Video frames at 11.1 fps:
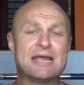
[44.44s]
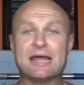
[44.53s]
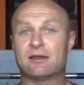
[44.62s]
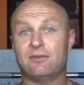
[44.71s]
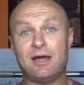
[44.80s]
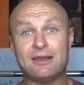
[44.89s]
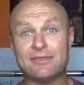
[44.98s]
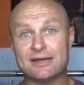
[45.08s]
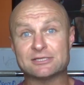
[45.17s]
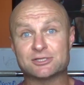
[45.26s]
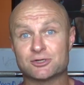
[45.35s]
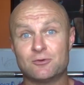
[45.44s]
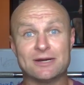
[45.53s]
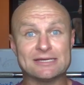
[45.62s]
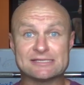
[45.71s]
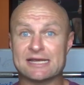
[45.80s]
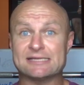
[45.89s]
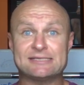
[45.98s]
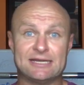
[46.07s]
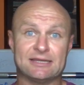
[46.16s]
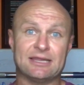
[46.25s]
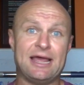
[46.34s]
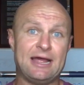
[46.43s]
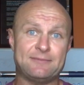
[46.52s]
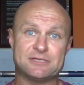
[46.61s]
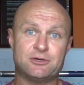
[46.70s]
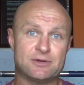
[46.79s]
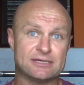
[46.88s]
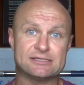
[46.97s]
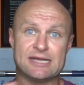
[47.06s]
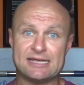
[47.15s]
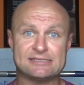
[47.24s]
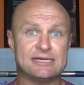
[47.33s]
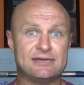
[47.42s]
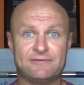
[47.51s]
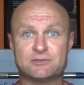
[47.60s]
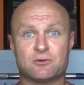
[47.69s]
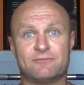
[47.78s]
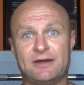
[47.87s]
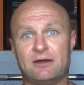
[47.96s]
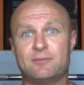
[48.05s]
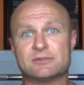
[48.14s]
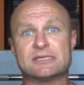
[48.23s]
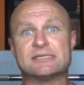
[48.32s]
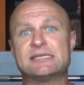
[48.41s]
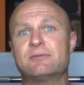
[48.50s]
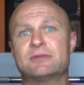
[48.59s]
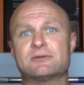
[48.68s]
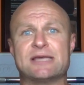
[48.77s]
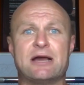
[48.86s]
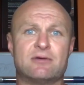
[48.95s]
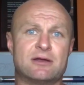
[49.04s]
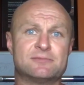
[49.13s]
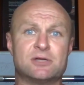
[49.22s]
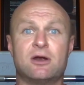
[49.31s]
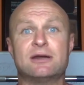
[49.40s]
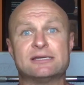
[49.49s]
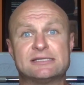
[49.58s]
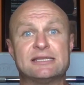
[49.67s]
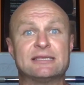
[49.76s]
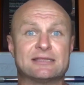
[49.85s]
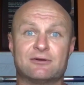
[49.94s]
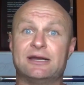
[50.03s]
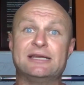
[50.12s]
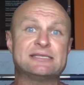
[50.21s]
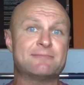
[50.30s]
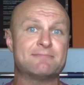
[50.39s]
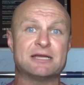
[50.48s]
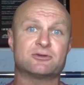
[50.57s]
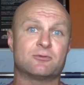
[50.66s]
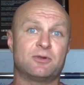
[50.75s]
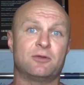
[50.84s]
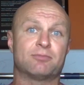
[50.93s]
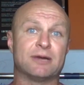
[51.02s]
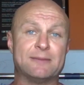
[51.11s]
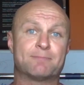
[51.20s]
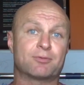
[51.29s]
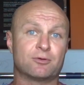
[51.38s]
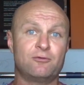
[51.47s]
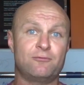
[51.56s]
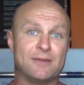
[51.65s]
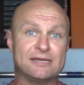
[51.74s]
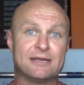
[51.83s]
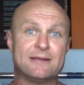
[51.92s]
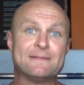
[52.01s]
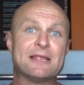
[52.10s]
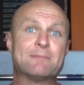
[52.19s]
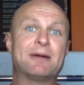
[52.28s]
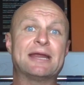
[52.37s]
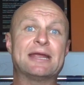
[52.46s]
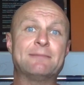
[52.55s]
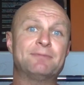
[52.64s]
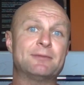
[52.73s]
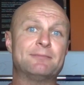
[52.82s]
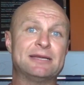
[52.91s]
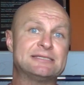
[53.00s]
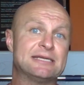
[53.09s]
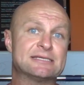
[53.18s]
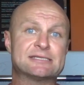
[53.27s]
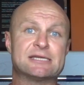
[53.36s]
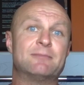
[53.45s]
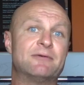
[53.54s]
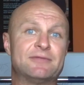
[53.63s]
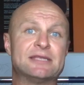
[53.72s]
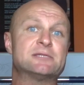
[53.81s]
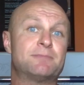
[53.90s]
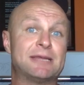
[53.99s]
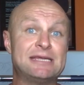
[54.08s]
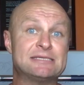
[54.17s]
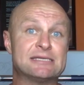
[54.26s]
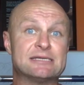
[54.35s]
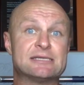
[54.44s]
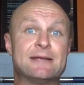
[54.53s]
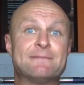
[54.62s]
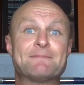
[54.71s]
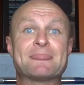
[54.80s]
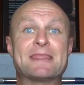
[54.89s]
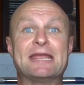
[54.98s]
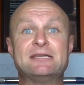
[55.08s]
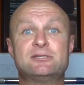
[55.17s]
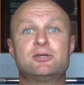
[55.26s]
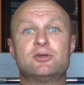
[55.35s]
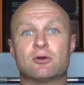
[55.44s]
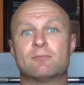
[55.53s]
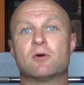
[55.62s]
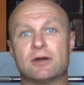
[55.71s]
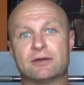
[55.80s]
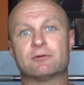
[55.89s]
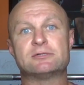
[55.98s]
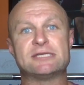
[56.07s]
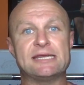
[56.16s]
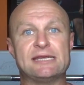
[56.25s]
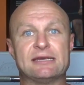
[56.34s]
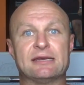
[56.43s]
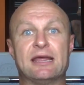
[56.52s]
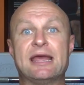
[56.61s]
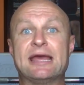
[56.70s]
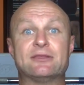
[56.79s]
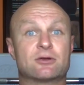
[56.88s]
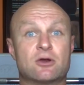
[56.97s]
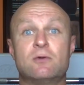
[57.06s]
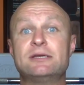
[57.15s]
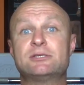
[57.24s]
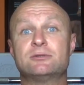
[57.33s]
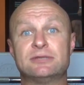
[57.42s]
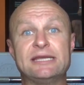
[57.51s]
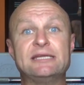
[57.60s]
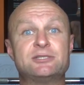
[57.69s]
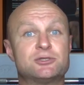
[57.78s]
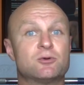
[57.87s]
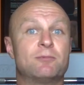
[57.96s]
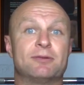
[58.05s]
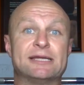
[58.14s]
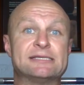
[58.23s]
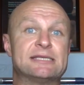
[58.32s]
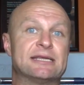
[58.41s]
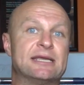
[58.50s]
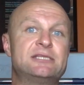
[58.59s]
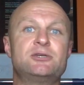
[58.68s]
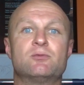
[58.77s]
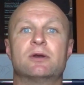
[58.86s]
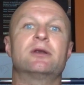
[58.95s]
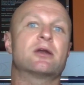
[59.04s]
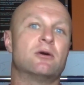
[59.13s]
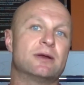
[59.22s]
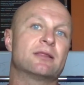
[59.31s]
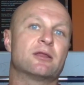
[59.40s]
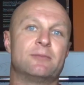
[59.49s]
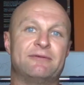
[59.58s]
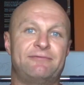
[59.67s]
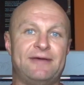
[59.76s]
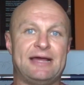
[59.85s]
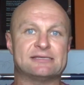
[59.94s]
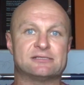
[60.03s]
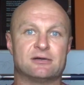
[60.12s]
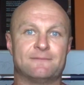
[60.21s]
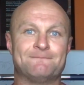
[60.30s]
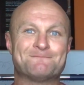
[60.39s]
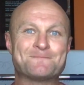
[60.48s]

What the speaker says: And a lot of that is true and it's tested in labs, and you can test individual variables and see what those outcomes are and see that there is a measurable improvement by implementing some of these pieces into your morning routine, and they're going to lead you to a place that gets you where you're going a little bit faster.